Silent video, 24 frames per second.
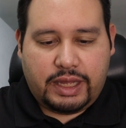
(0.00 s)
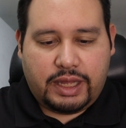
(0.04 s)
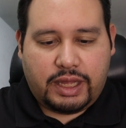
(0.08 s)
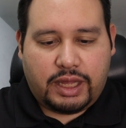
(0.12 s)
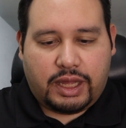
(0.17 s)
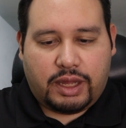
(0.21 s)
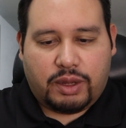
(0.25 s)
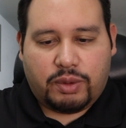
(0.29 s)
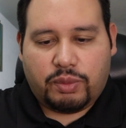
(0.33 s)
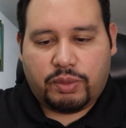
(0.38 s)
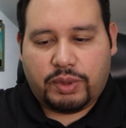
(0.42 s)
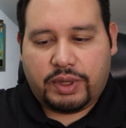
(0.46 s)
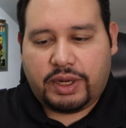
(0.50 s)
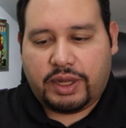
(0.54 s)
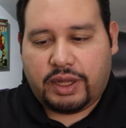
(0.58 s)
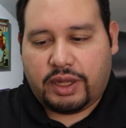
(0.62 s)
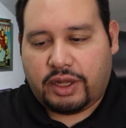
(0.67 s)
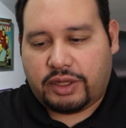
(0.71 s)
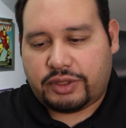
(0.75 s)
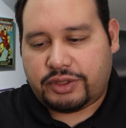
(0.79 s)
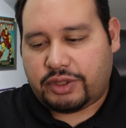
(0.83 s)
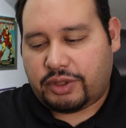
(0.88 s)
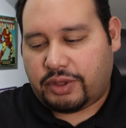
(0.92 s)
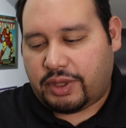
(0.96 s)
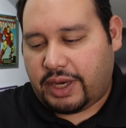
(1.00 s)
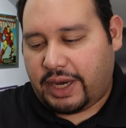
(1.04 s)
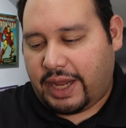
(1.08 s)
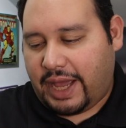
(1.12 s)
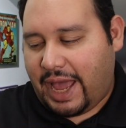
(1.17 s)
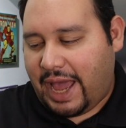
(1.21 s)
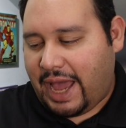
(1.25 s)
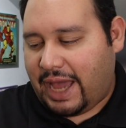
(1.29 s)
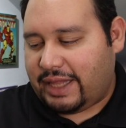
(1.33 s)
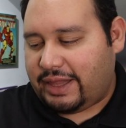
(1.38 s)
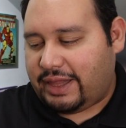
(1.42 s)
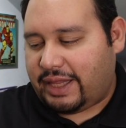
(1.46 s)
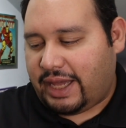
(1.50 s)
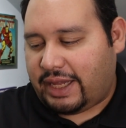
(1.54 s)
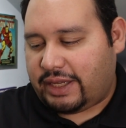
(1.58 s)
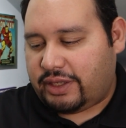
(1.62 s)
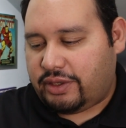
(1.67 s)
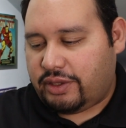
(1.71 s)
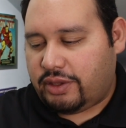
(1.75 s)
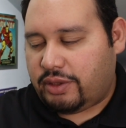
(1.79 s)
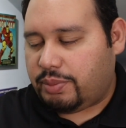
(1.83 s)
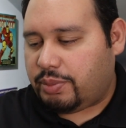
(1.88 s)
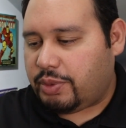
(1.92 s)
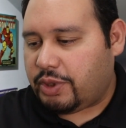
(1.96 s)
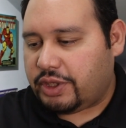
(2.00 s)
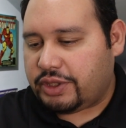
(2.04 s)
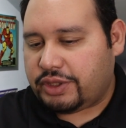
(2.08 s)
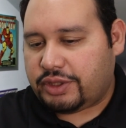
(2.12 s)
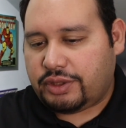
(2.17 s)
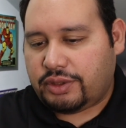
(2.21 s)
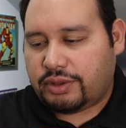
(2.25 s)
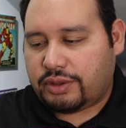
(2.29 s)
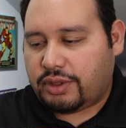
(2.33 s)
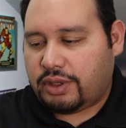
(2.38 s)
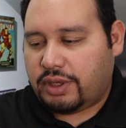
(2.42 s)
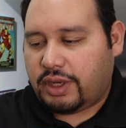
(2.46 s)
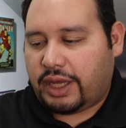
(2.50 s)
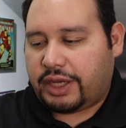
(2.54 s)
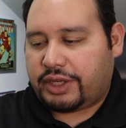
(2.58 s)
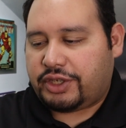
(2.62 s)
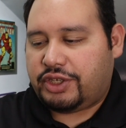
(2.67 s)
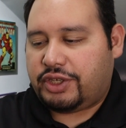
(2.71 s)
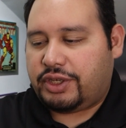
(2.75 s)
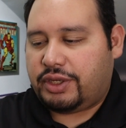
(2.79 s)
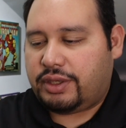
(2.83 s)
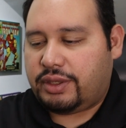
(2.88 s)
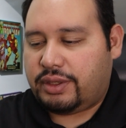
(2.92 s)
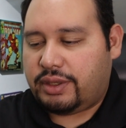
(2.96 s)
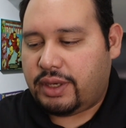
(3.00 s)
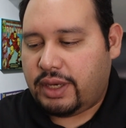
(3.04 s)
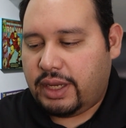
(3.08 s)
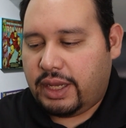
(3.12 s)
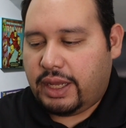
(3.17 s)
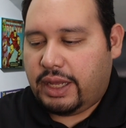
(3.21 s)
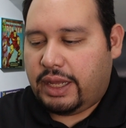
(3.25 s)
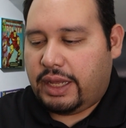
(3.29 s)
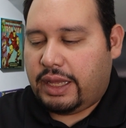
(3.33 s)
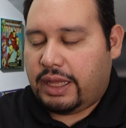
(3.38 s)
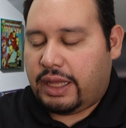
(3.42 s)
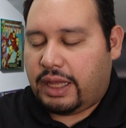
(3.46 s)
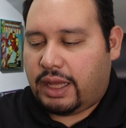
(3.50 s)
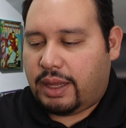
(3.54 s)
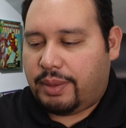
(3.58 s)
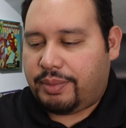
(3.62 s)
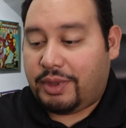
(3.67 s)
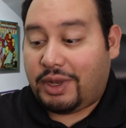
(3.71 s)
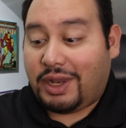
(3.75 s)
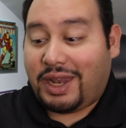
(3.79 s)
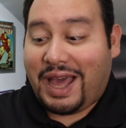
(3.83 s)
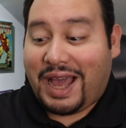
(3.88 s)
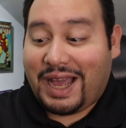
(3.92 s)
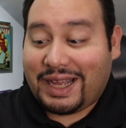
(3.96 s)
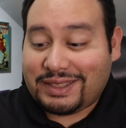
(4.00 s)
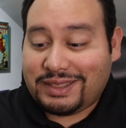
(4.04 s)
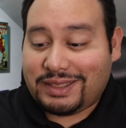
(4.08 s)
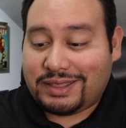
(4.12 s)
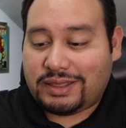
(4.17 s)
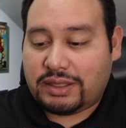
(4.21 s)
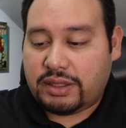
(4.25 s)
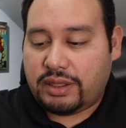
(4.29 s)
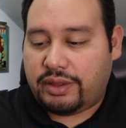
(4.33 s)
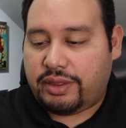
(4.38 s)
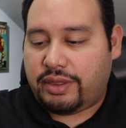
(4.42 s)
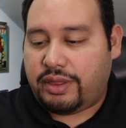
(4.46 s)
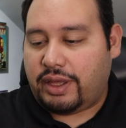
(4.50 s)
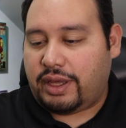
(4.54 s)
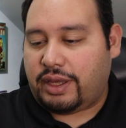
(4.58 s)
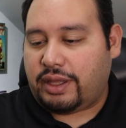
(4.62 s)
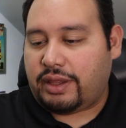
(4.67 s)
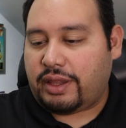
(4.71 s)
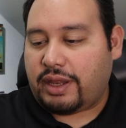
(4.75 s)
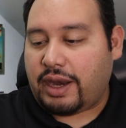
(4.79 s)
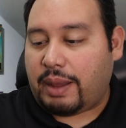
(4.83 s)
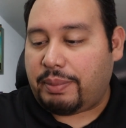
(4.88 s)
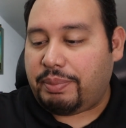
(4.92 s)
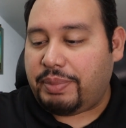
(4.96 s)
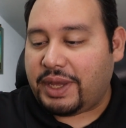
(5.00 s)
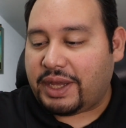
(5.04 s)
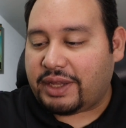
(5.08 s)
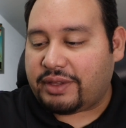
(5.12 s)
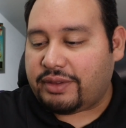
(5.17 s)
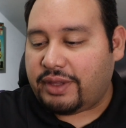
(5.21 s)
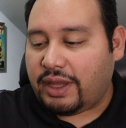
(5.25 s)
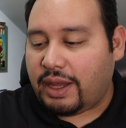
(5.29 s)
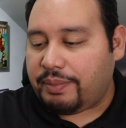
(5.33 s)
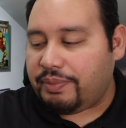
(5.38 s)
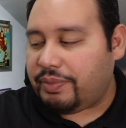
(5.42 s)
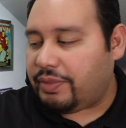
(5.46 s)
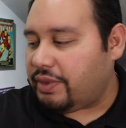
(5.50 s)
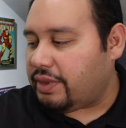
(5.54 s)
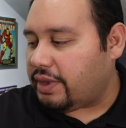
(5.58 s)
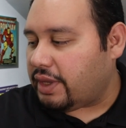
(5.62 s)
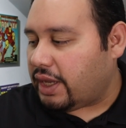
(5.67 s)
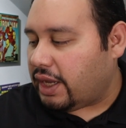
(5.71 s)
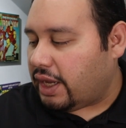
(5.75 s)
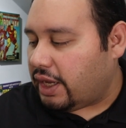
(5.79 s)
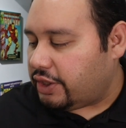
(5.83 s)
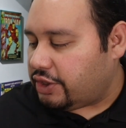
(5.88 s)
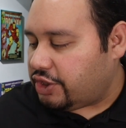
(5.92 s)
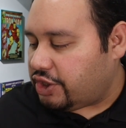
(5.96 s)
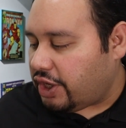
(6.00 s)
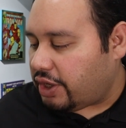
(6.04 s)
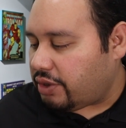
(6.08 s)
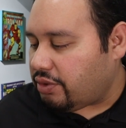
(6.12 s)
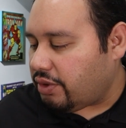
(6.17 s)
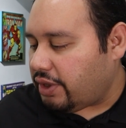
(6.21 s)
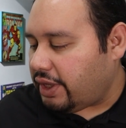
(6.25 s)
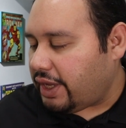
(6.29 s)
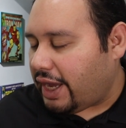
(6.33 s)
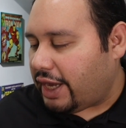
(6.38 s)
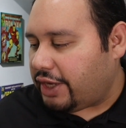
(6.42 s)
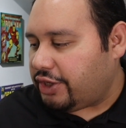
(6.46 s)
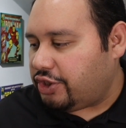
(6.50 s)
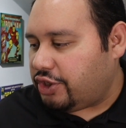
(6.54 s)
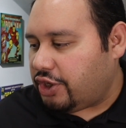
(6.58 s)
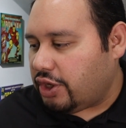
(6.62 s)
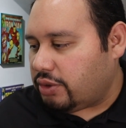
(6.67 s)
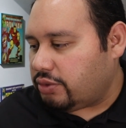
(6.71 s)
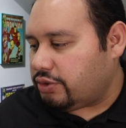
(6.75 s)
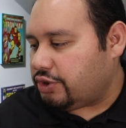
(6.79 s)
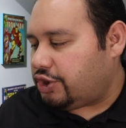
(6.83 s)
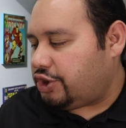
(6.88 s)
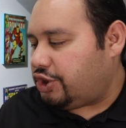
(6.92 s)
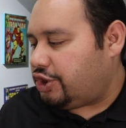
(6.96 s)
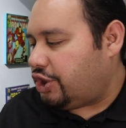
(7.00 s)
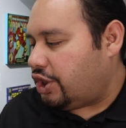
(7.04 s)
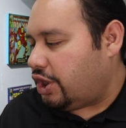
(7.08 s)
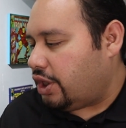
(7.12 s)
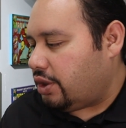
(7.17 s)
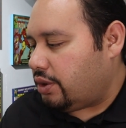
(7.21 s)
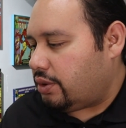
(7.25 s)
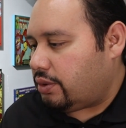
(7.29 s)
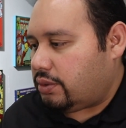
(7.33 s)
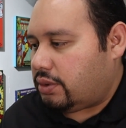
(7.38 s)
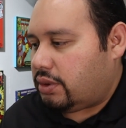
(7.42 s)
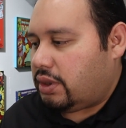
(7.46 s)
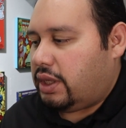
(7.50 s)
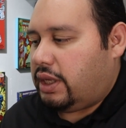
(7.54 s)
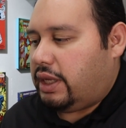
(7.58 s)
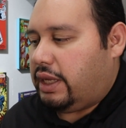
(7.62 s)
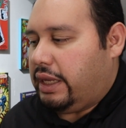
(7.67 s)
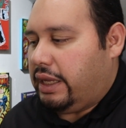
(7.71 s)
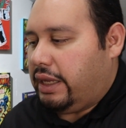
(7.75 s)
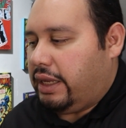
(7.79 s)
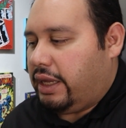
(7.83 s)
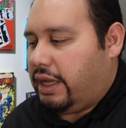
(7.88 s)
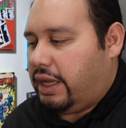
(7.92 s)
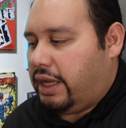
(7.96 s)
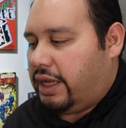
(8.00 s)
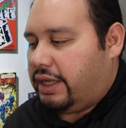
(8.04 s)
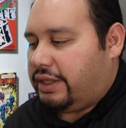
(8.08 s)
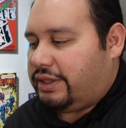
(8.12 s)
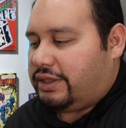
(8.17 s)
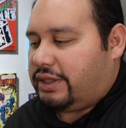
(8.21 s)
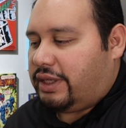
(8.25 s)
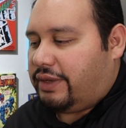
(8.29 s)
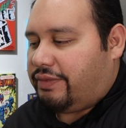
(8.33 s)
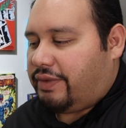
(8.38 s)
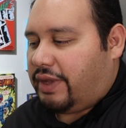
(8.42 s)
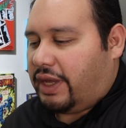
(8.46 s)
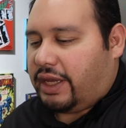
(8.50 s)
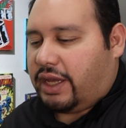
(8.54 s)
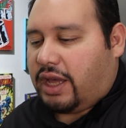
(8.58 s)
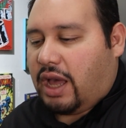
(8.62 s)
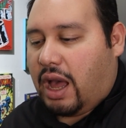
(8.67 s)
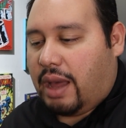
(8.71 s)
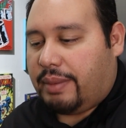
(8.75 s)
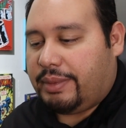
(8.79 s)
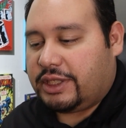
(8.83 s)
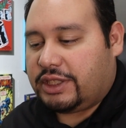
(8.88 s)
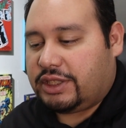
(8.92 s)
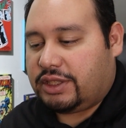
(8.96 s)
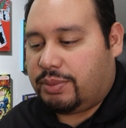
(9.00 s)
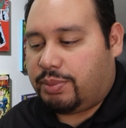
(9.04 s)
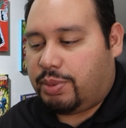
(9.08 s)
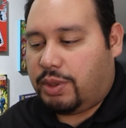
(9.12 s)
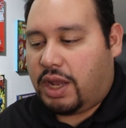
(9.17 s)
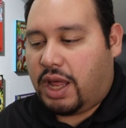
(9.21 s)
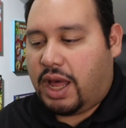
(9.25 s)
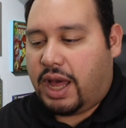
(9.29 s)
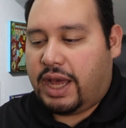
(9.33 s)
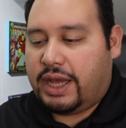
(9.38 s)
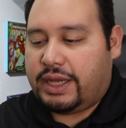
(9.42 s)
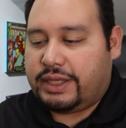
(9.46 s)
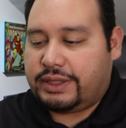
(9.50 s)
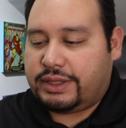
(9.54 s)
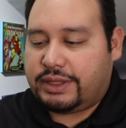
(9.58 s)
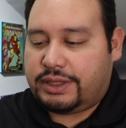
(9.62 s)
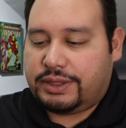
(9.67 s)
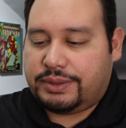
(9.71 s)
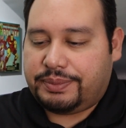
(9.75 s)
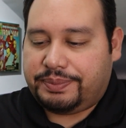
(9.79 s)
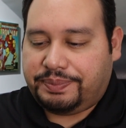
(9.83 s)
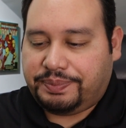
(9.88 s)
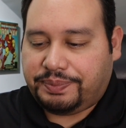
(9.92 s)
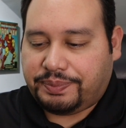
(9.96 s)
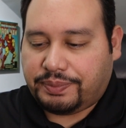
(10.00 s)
Also going to add that to the personal collection. The last thing that I picked up, generally I don't show stuff like comic supplies,